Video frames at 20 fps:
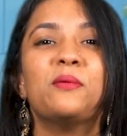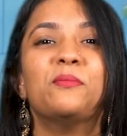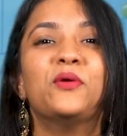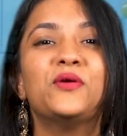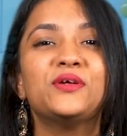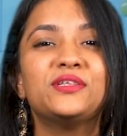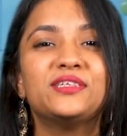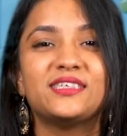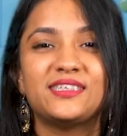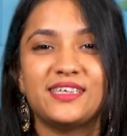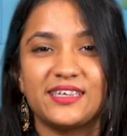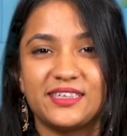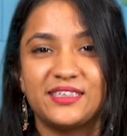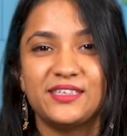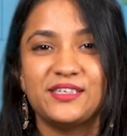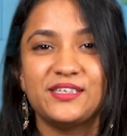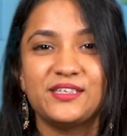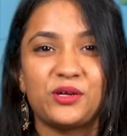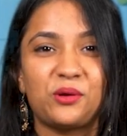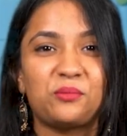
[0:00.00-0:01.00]
Both the
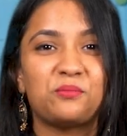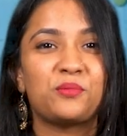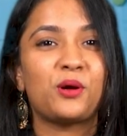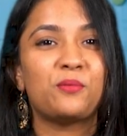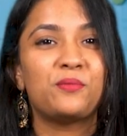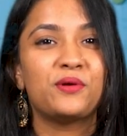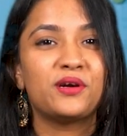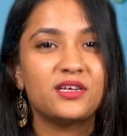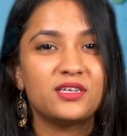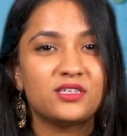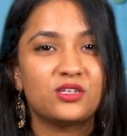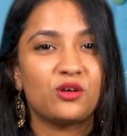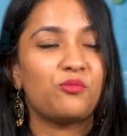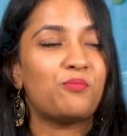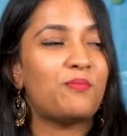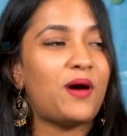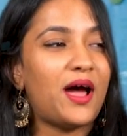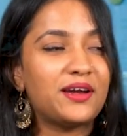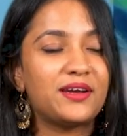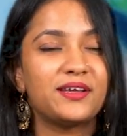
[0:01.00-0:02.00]
sections on properties of
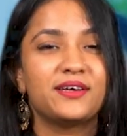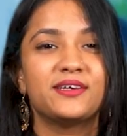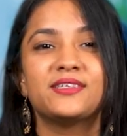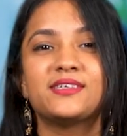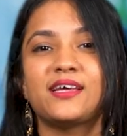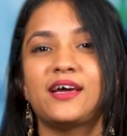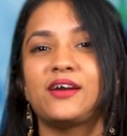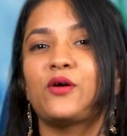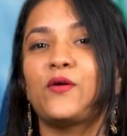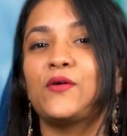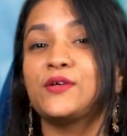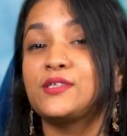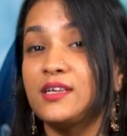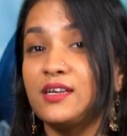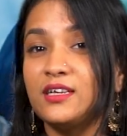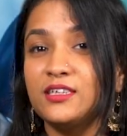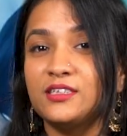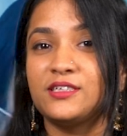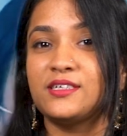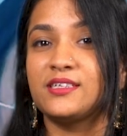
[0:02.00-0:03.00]
matters and
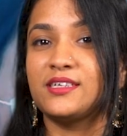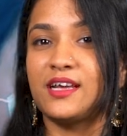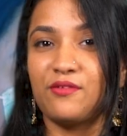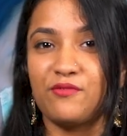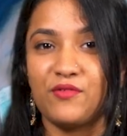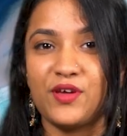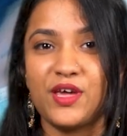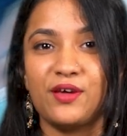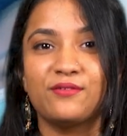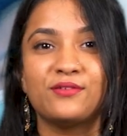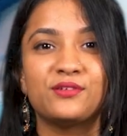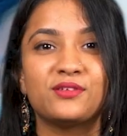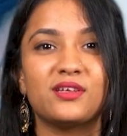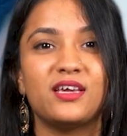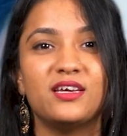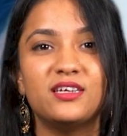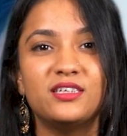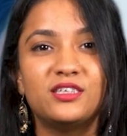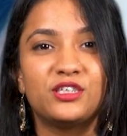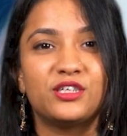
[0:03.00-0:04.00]
oscillations and waves
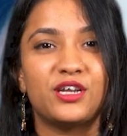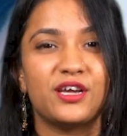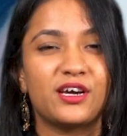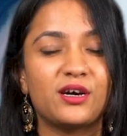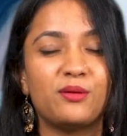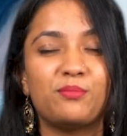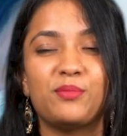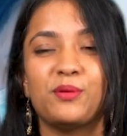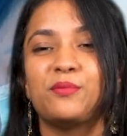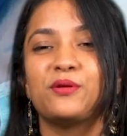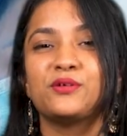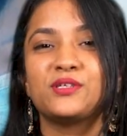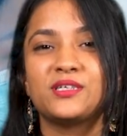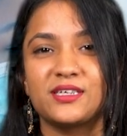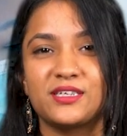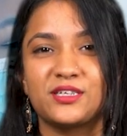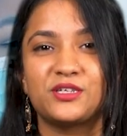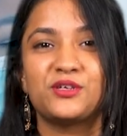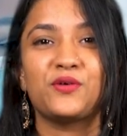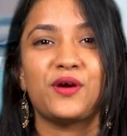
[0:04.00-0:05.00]
each take up about
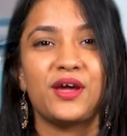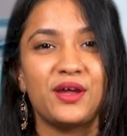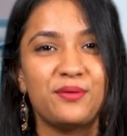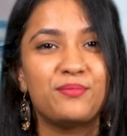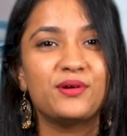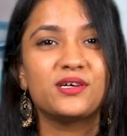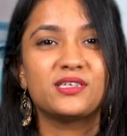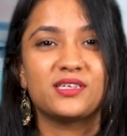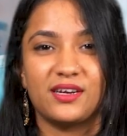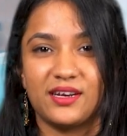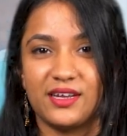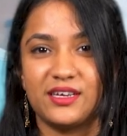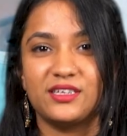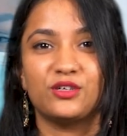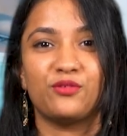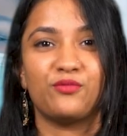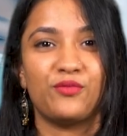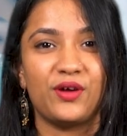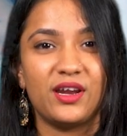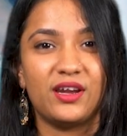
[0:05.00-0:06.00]
6-8%
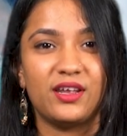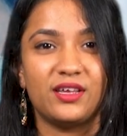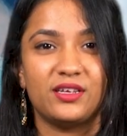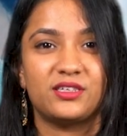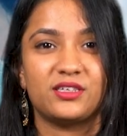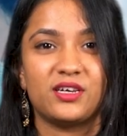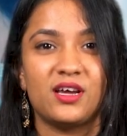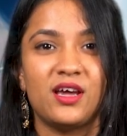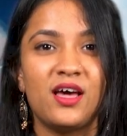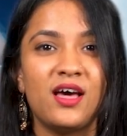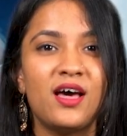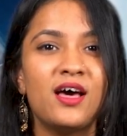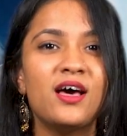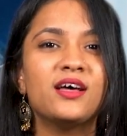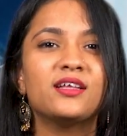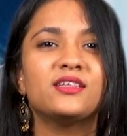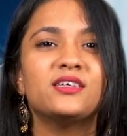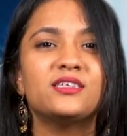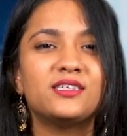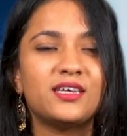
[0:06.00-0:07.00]
of weightage.
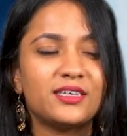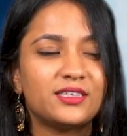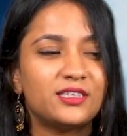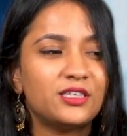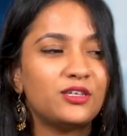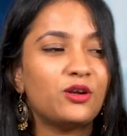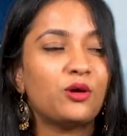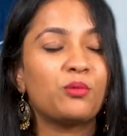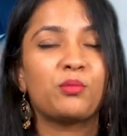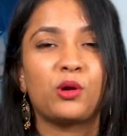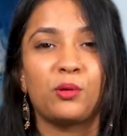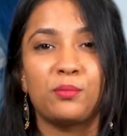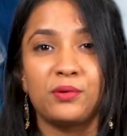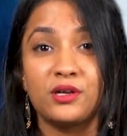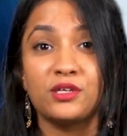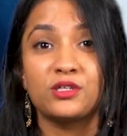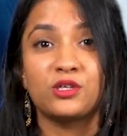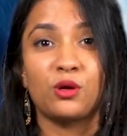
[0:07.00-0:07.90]
The section on properties